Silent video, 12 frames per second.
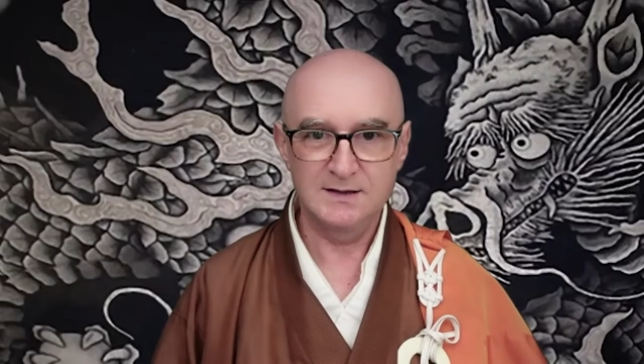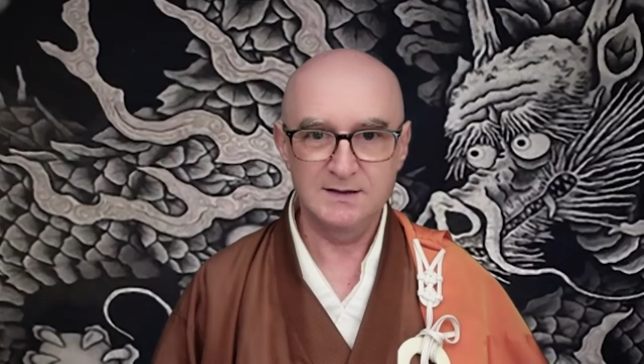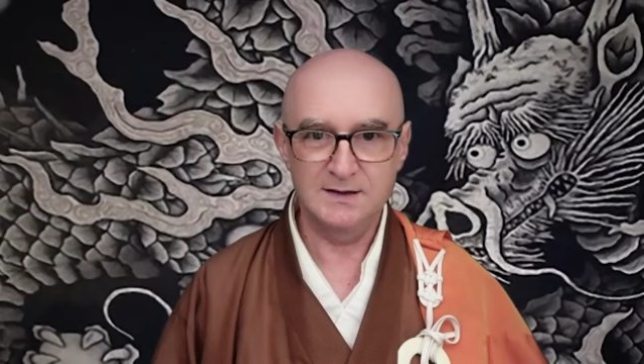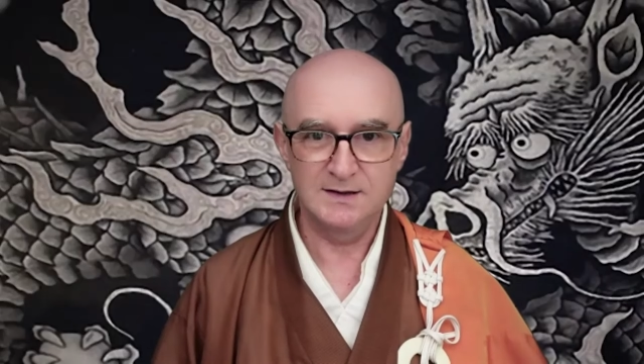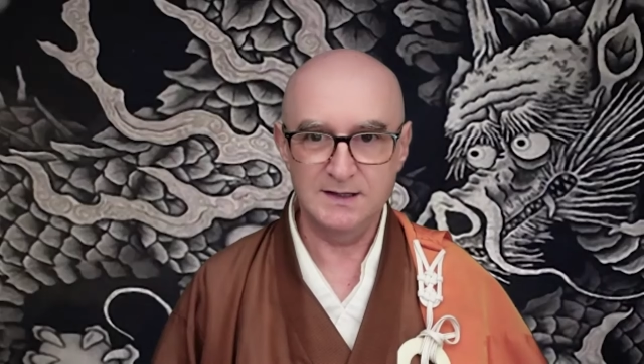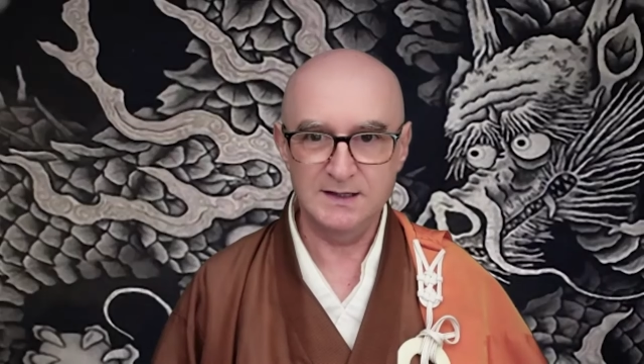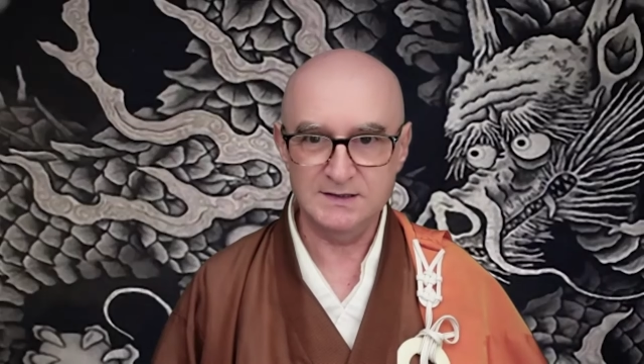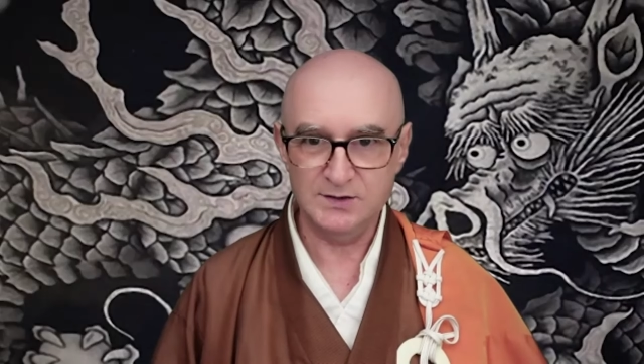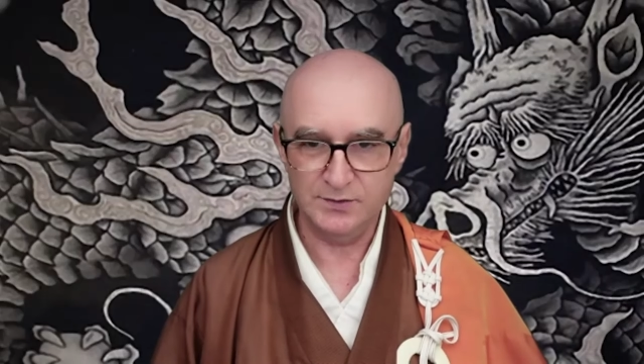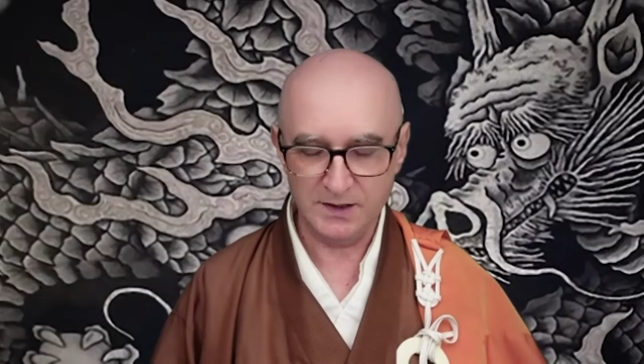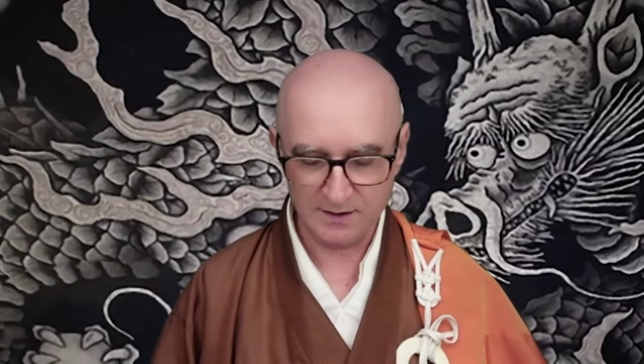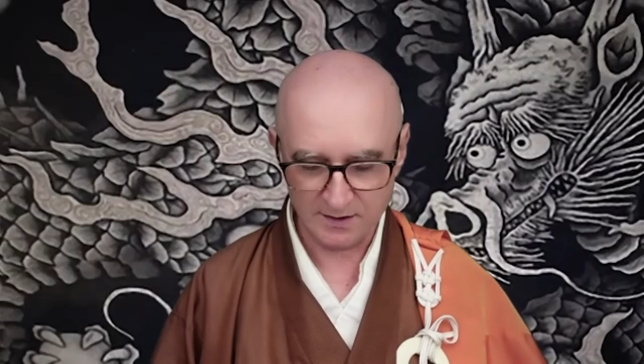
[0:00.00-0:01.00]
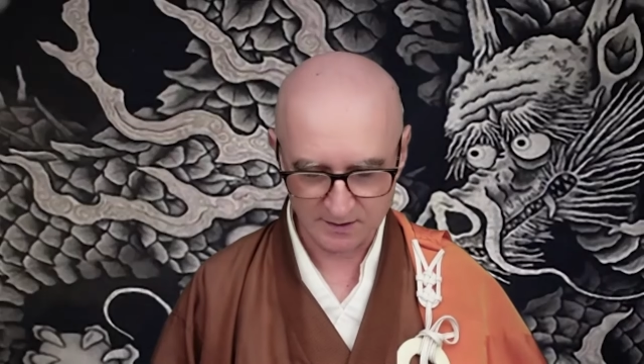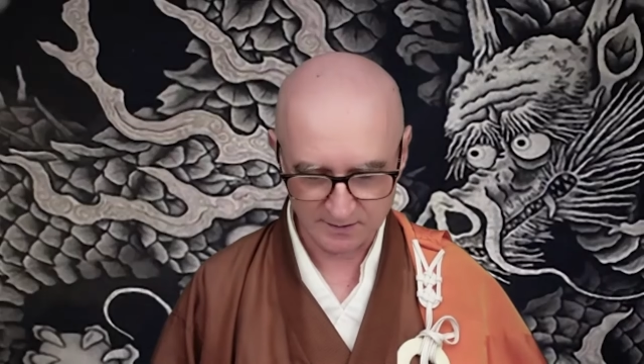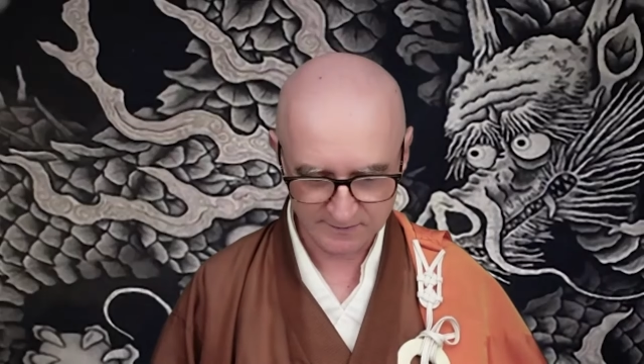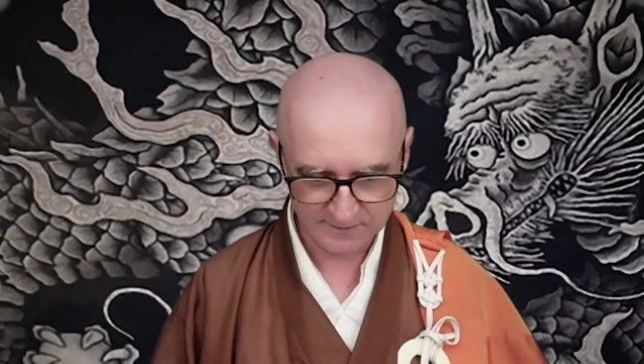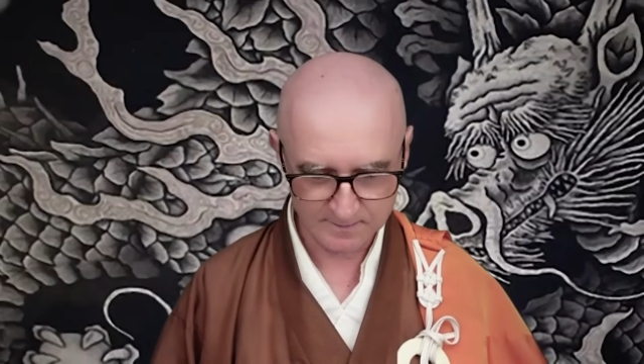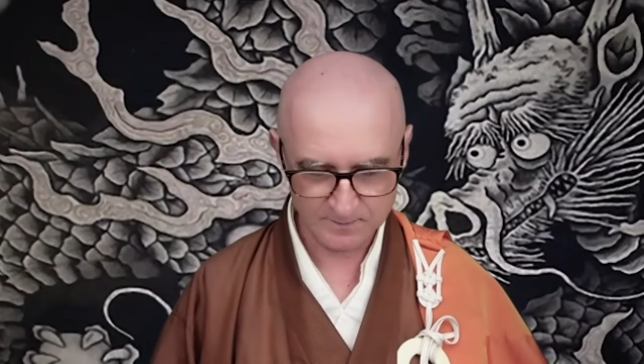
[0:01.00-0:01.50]
the history of
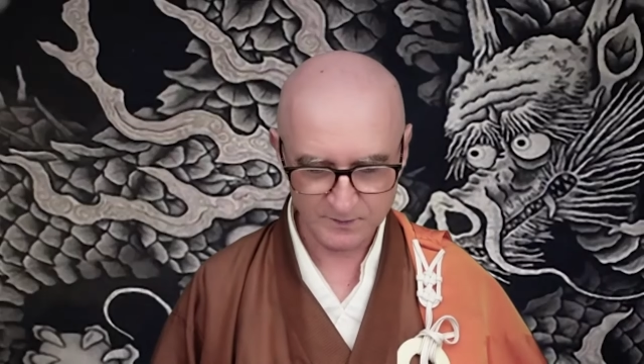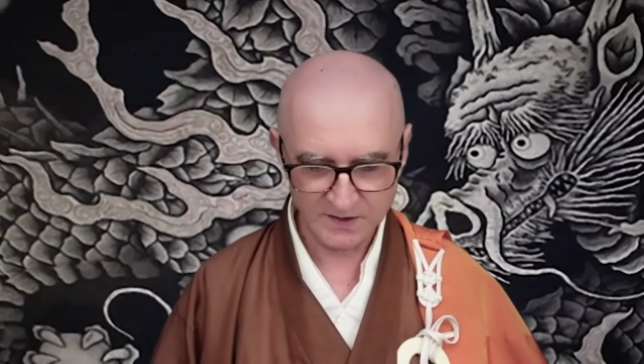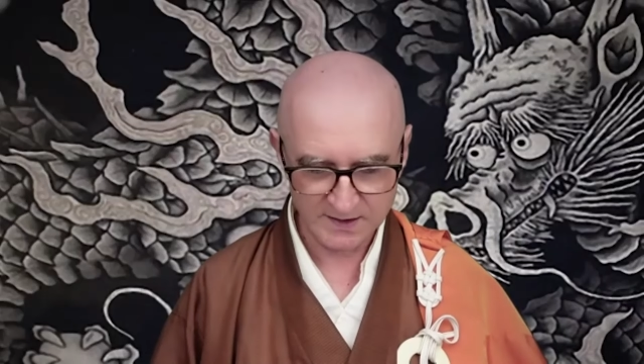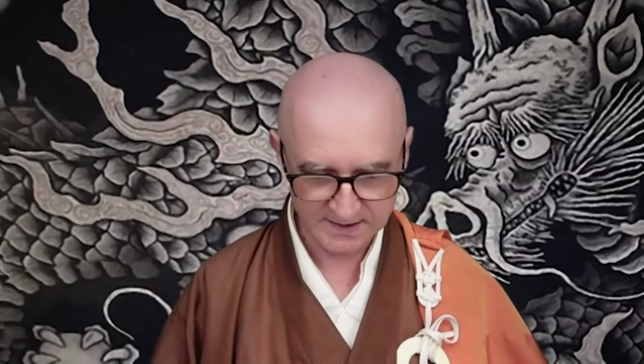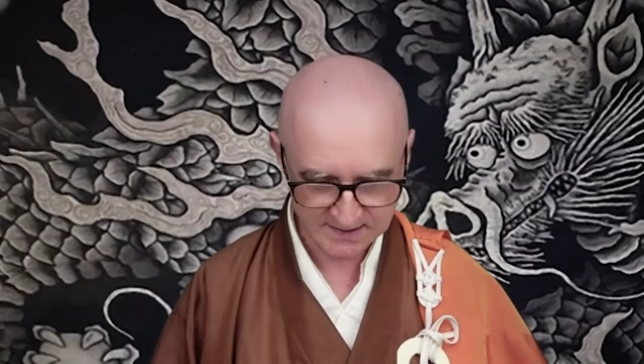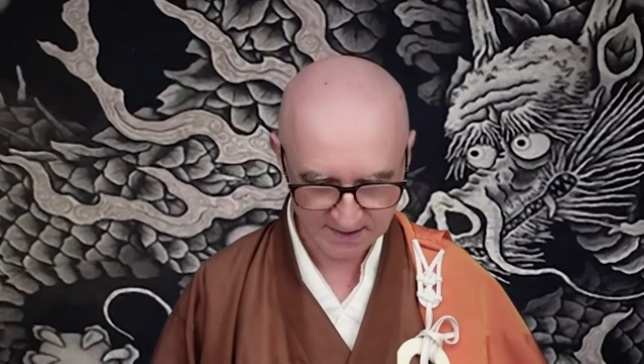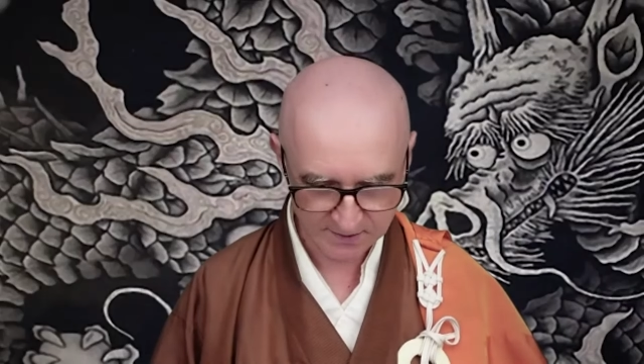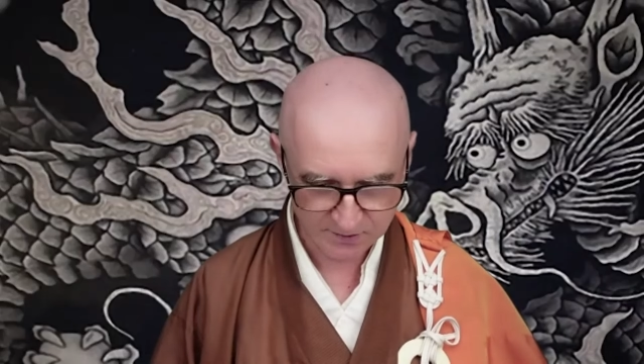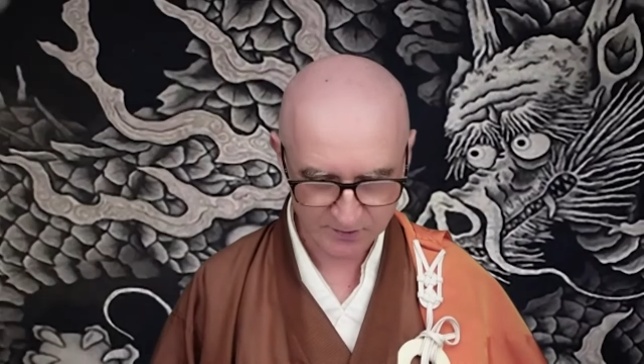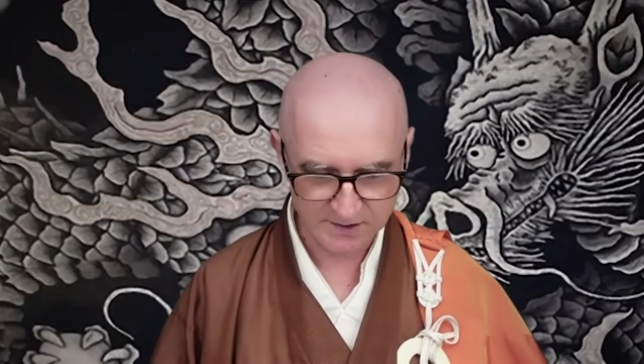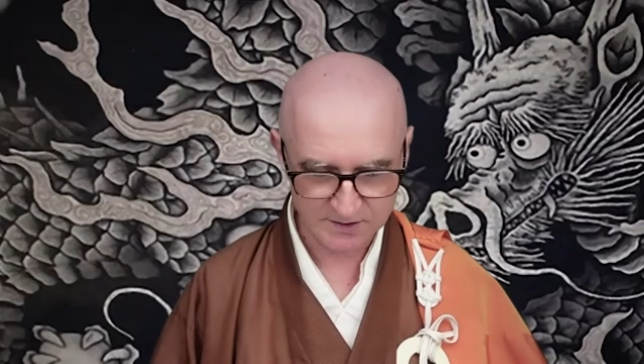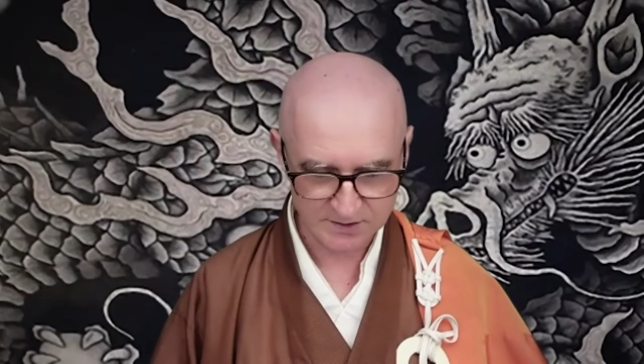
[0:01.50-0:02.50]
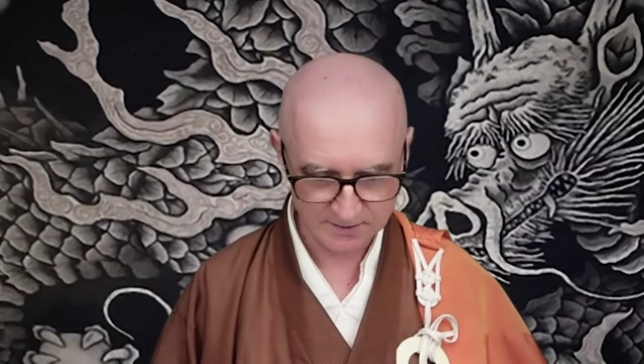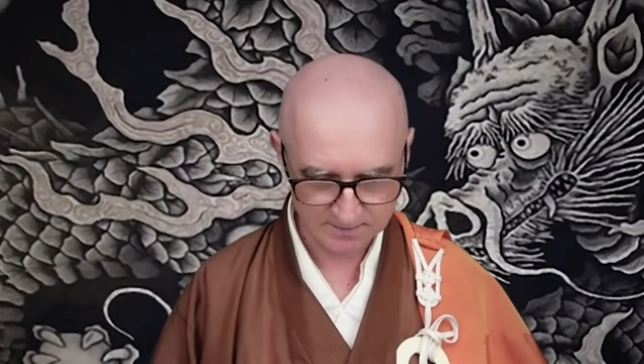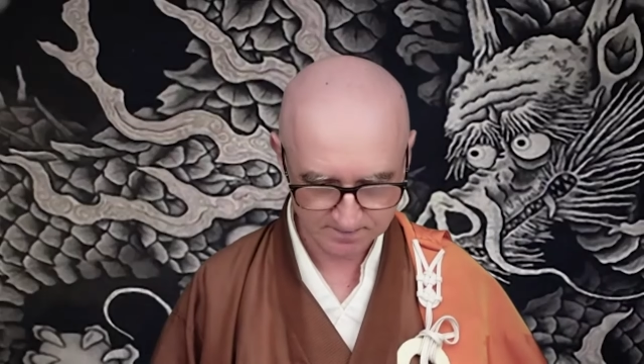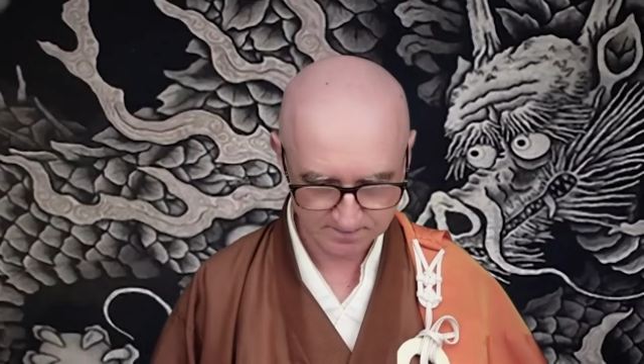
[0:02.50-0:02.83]
the Zen tradition.